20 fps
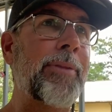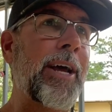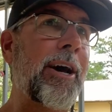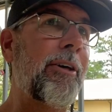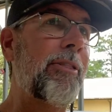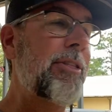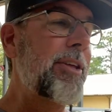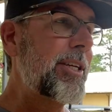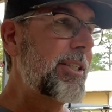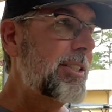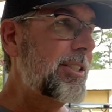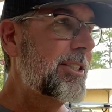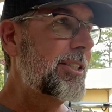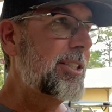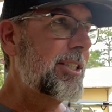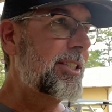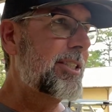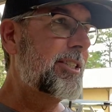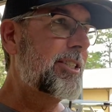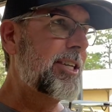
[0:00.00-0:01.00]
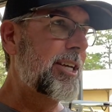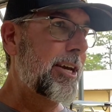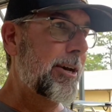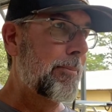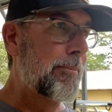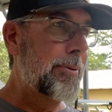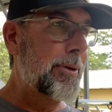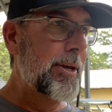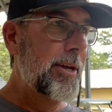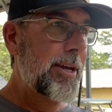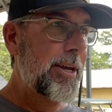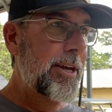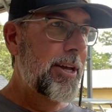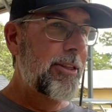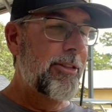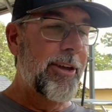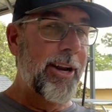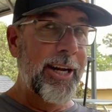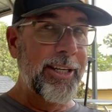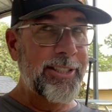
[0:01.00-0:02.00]
Now, this is a tip
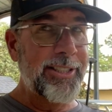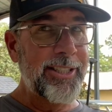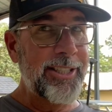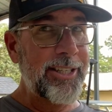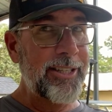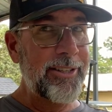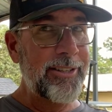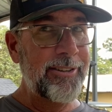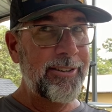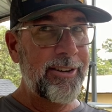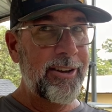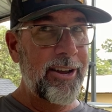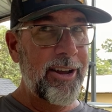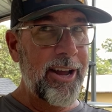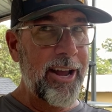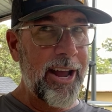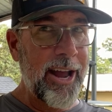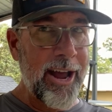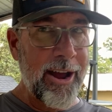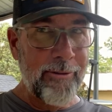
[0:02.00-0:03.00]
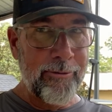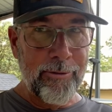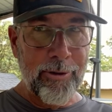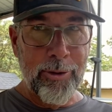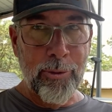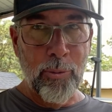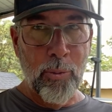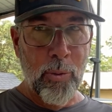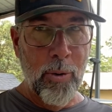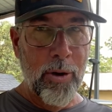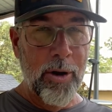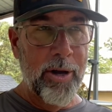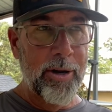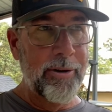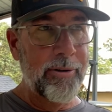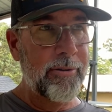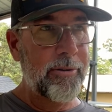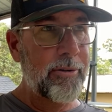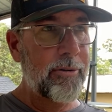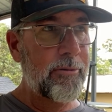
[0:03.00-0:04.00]
that I see
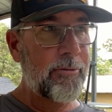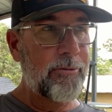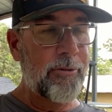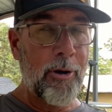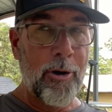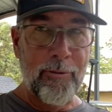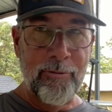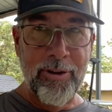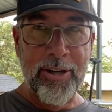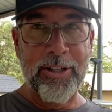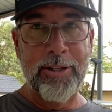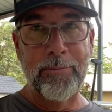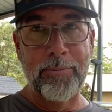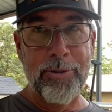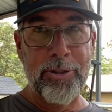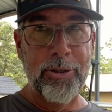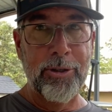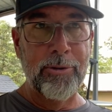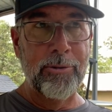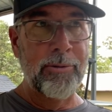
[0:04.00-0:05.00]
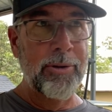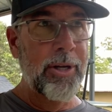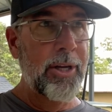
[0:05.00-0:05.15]
everyone fall victim to.